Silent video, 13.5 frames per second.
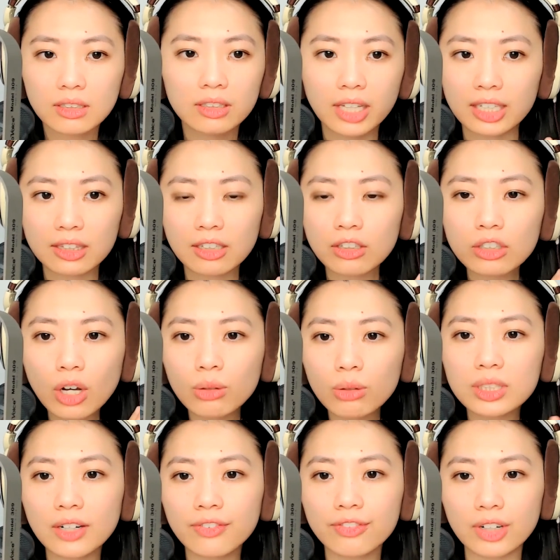like they're no
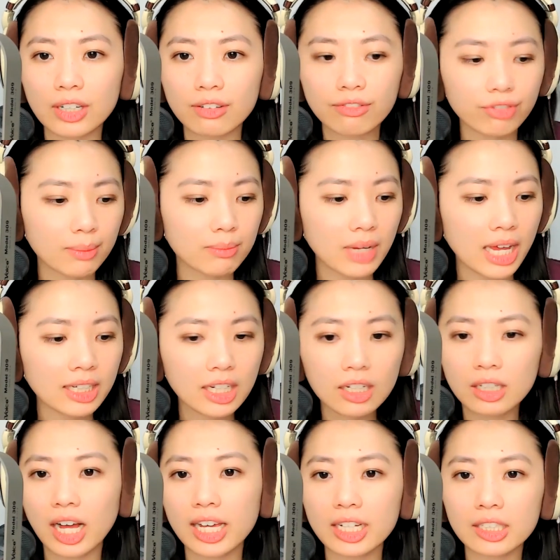different from any
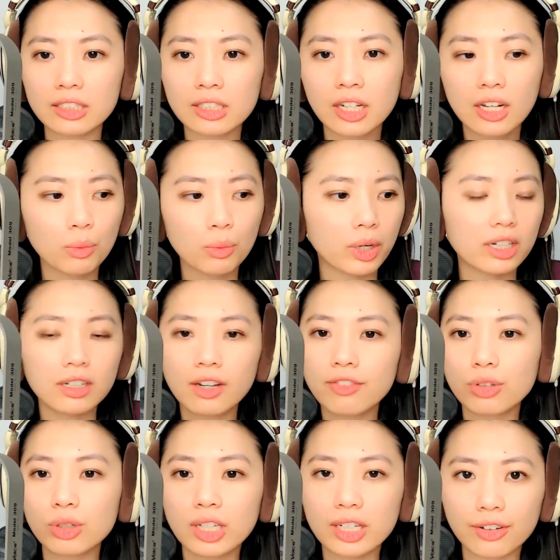client where if
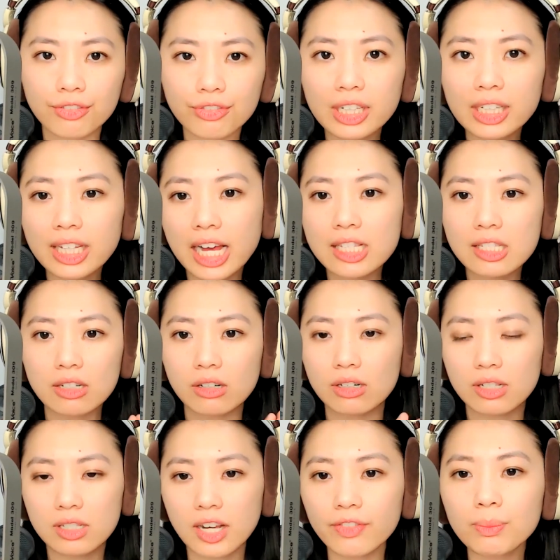you're like a freelancer or
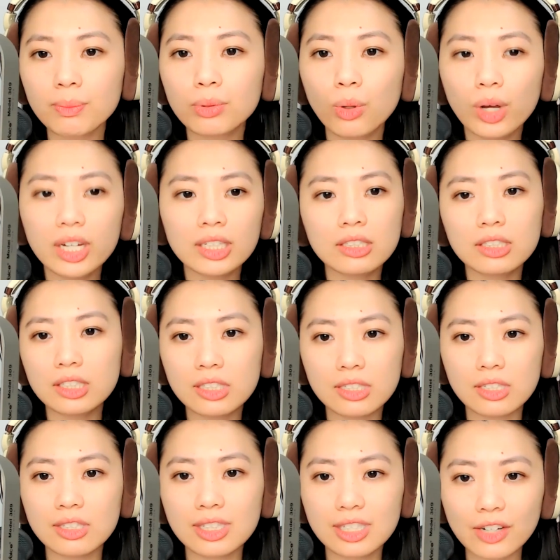self-employed just
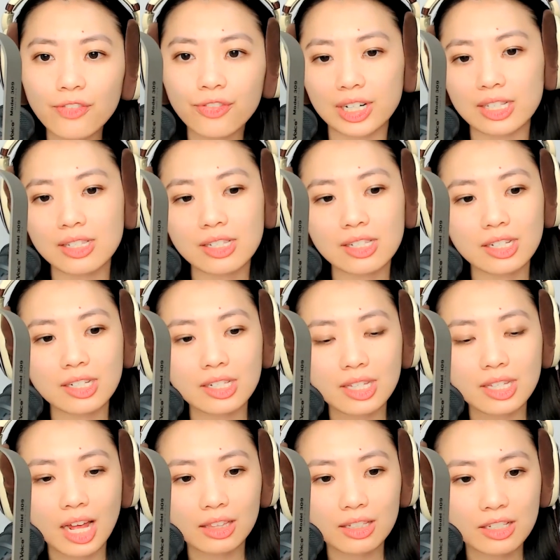the difference is
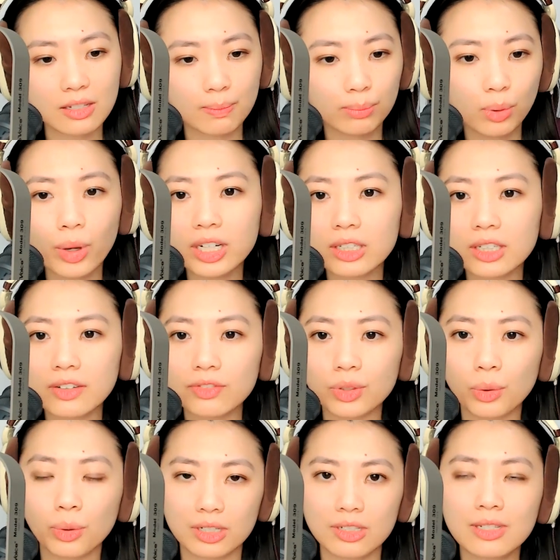that this employer of
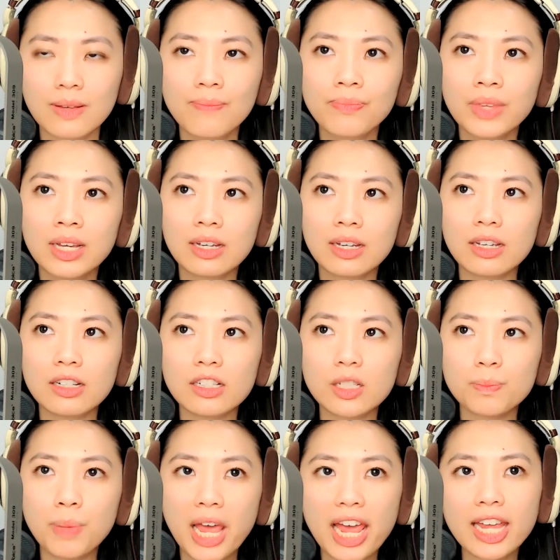yours is
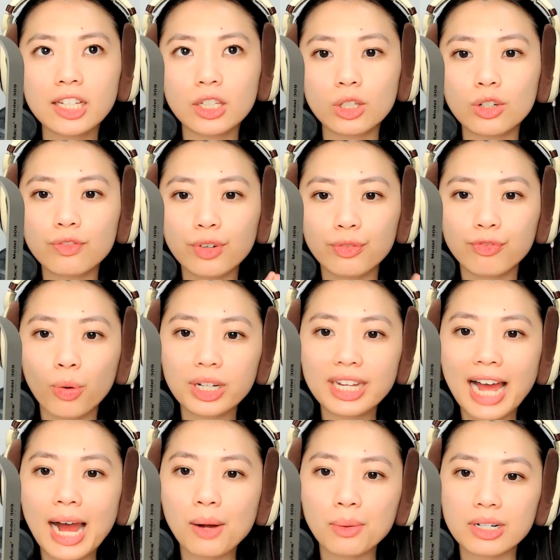paying you for 40
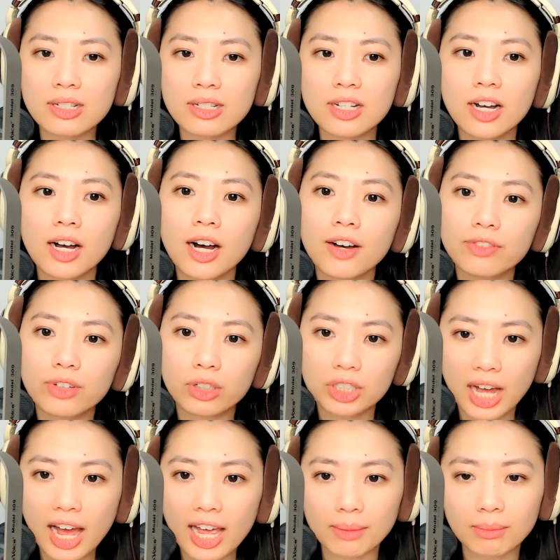hours of your
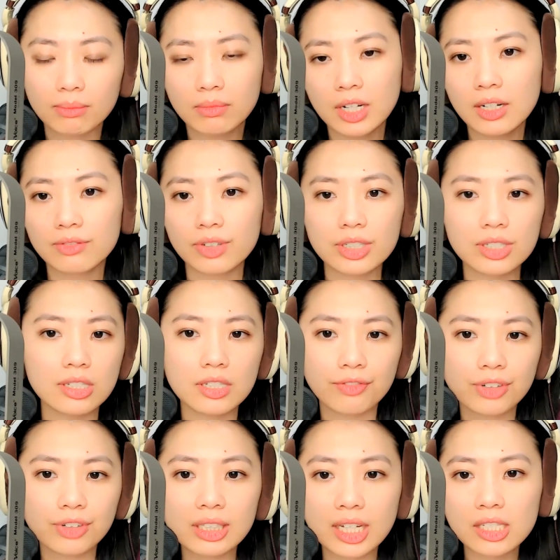time versus a
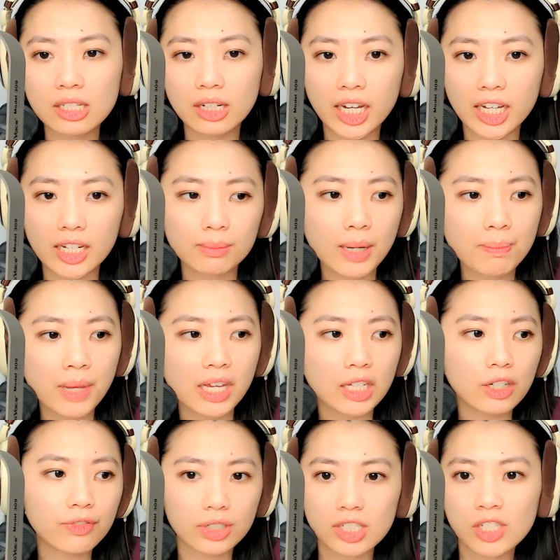freelance client might pay
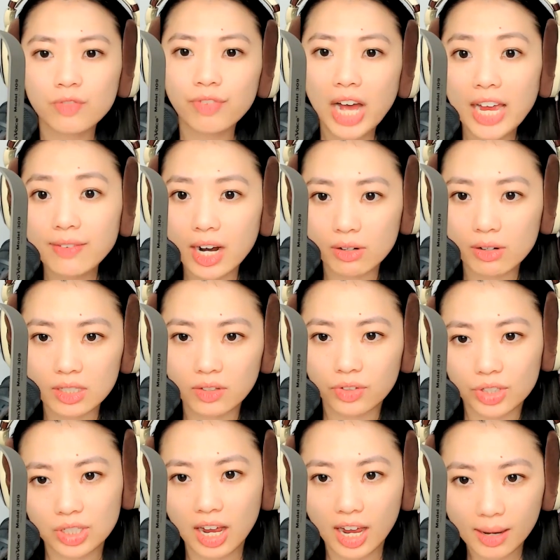you for just 5 hours of your
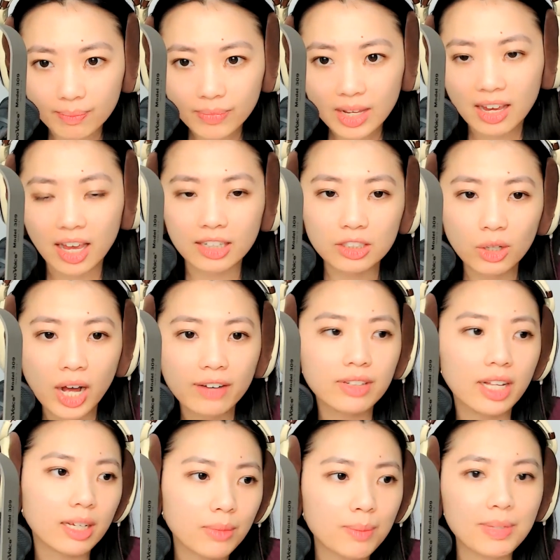time and you'll have
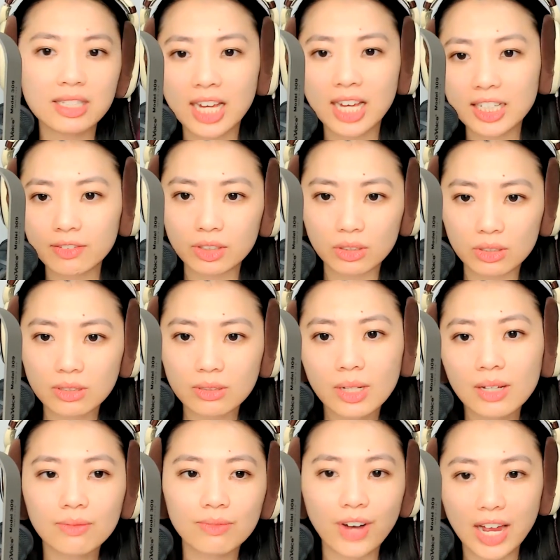like maybe 10 of those
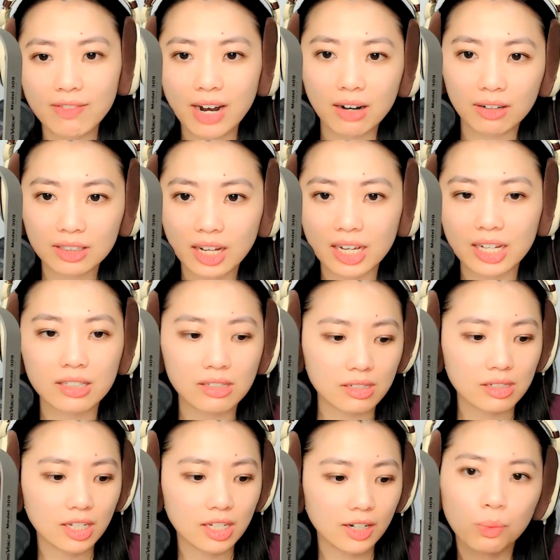5 hour clients
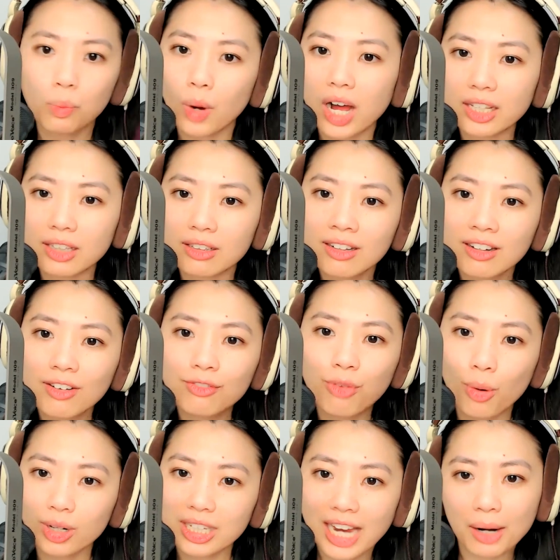instead of one
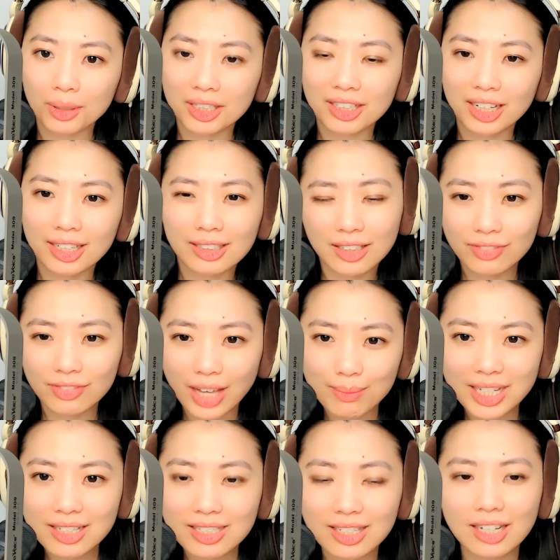40 hour client, if that
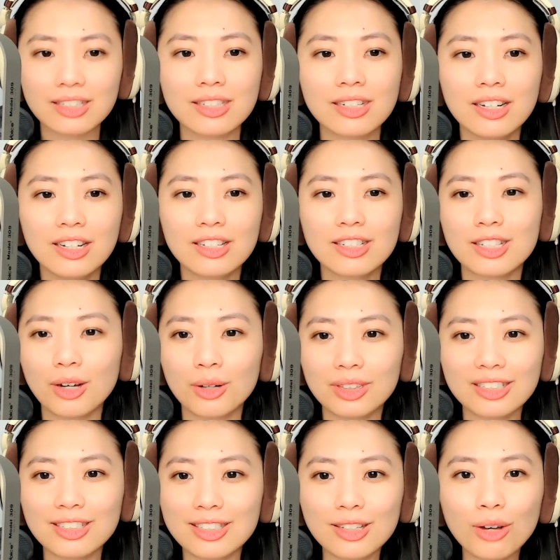makes right. sense. So yeah.
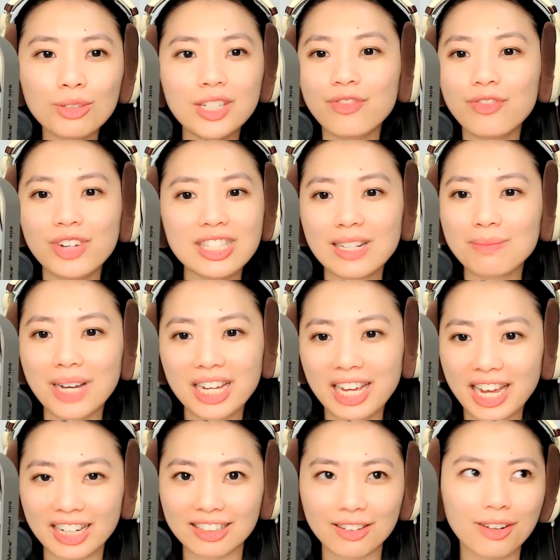there's no difference in my
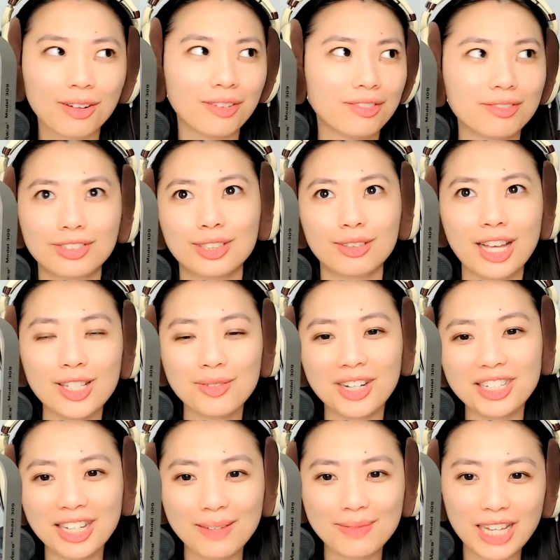head. Uh, so that's why
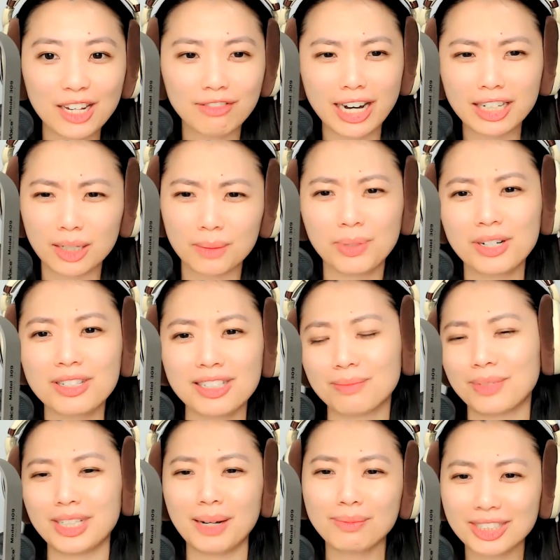you keep saying regular person,
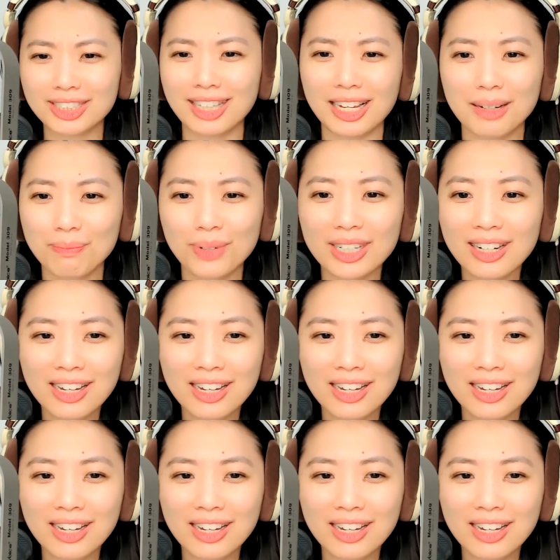but I'm just like, but